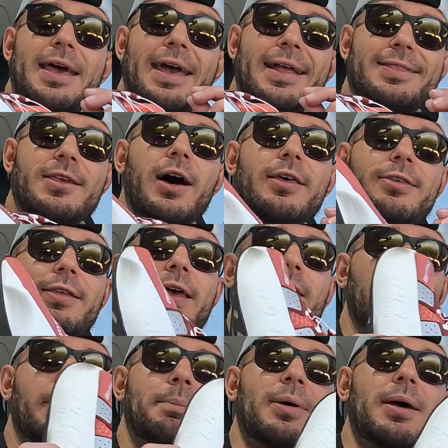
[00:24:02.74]
It does
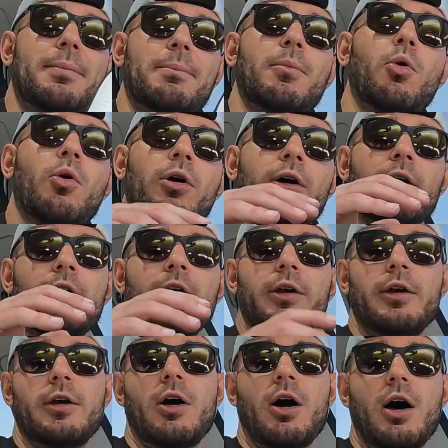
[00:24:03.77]
take a bit more
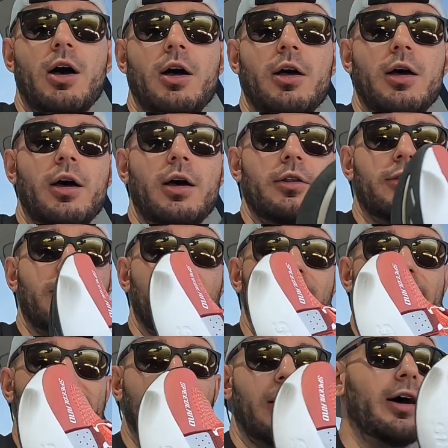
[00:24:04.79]
to
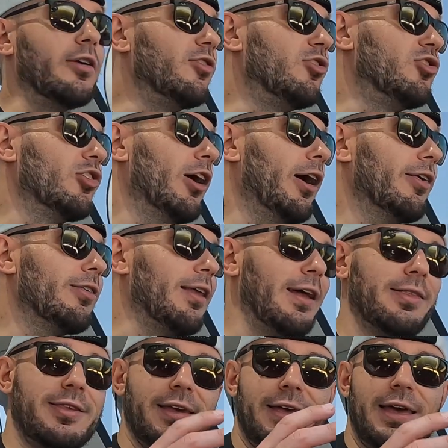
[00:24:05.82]
like adjust
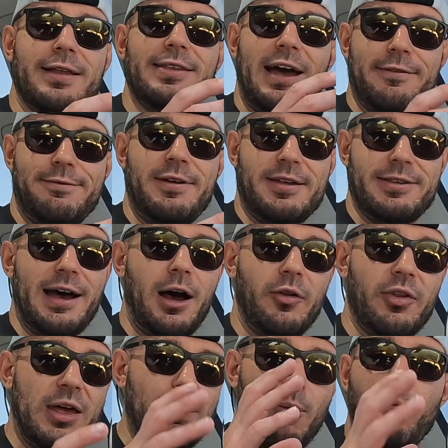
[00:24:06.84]
and to get that fit
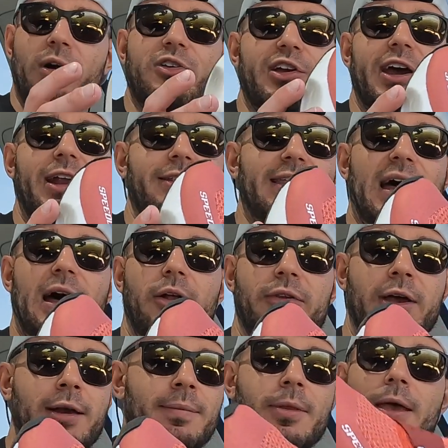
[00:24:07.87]
dialed in, but once you get it dialed
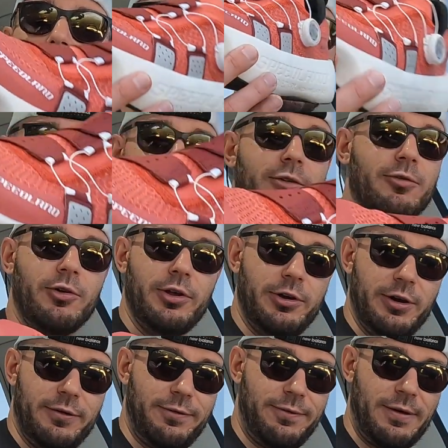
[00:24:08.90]
in, it's a really
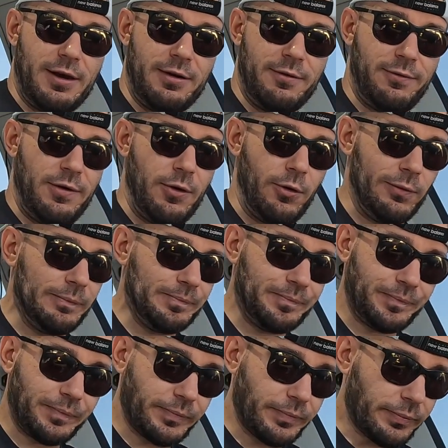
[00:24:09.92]
good fit and feel.
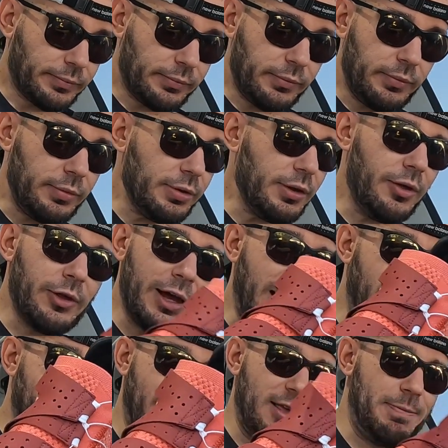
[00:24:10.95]
The
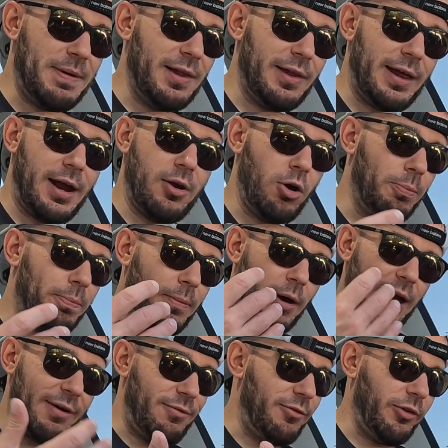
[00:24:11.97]
guys at Speedland, I know,
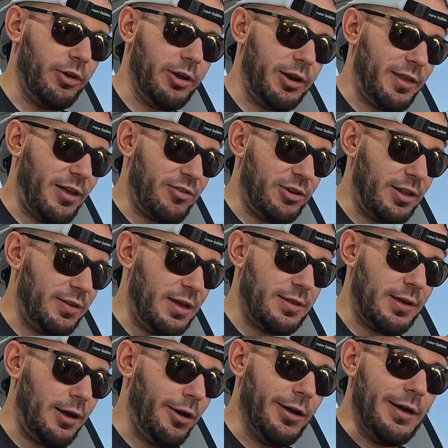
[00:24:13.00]
have a really good attention to
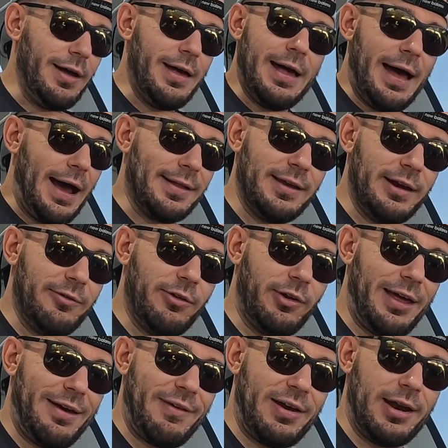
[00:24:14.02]
detail. I didn't
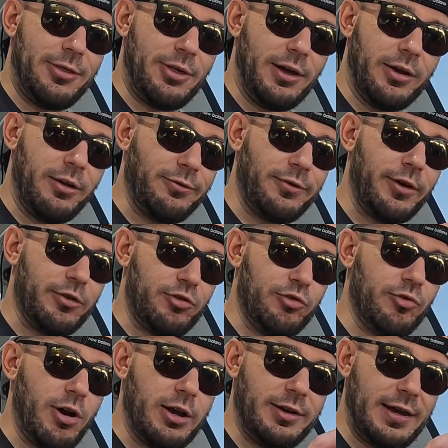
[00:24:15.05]
really have anything on the first
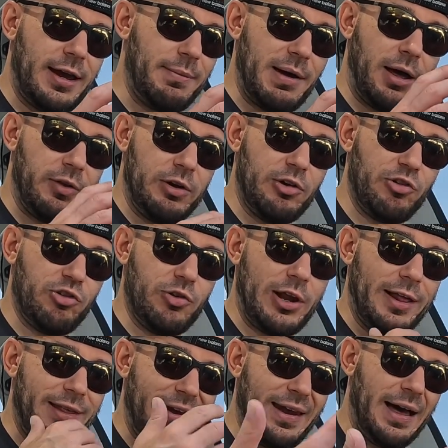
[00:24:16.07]
run, 10 miles in the shoe,
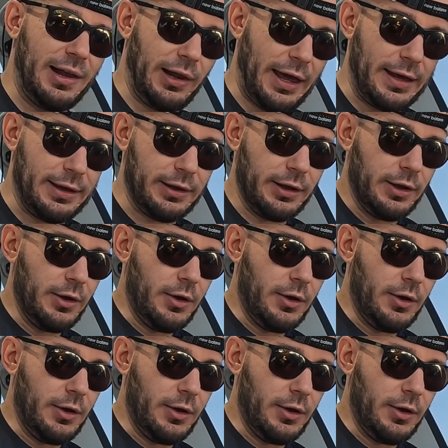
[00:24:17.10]
that I did not like.